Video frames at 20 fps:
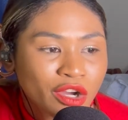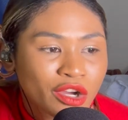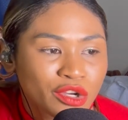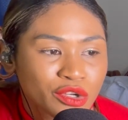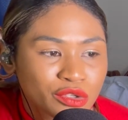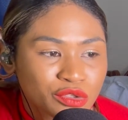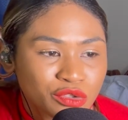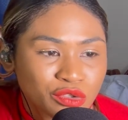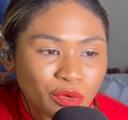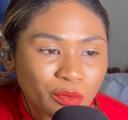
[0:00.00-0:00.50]

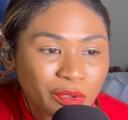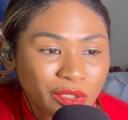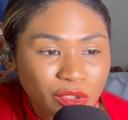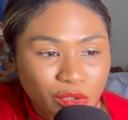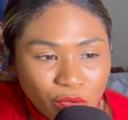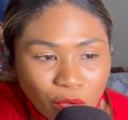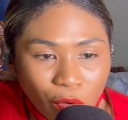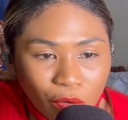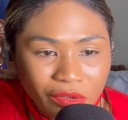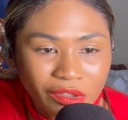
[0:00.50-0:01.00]
so we
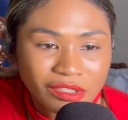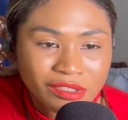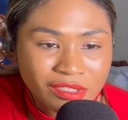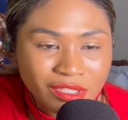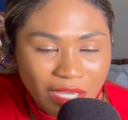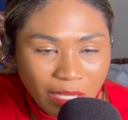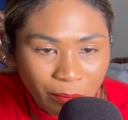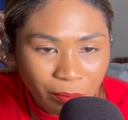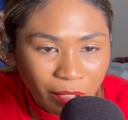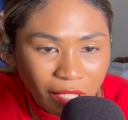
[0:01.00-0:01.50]
know the
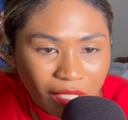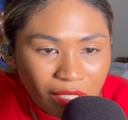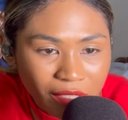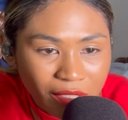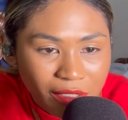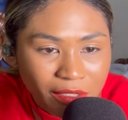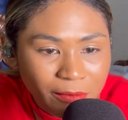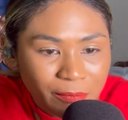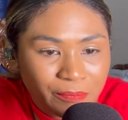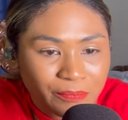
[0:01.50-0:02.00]
topic,
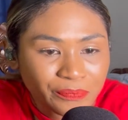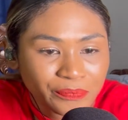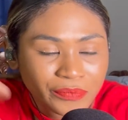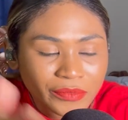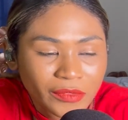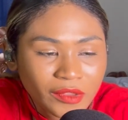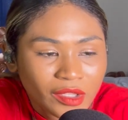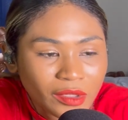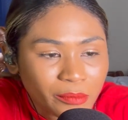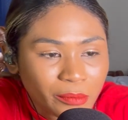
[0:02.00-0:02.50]

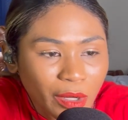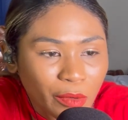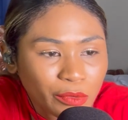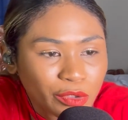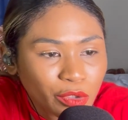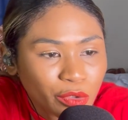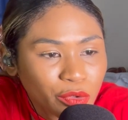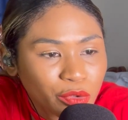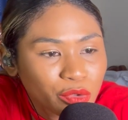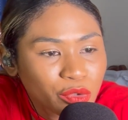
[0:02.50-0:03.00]
but we
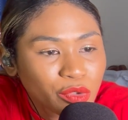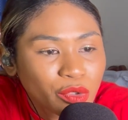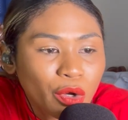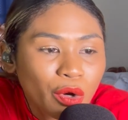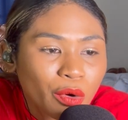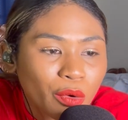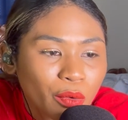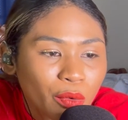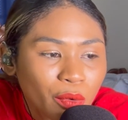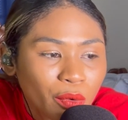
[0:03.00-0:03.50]
don't
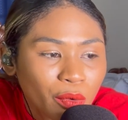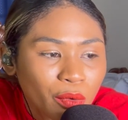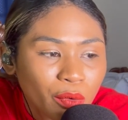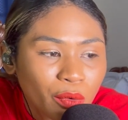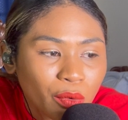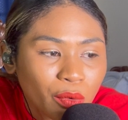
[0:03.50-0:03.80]
know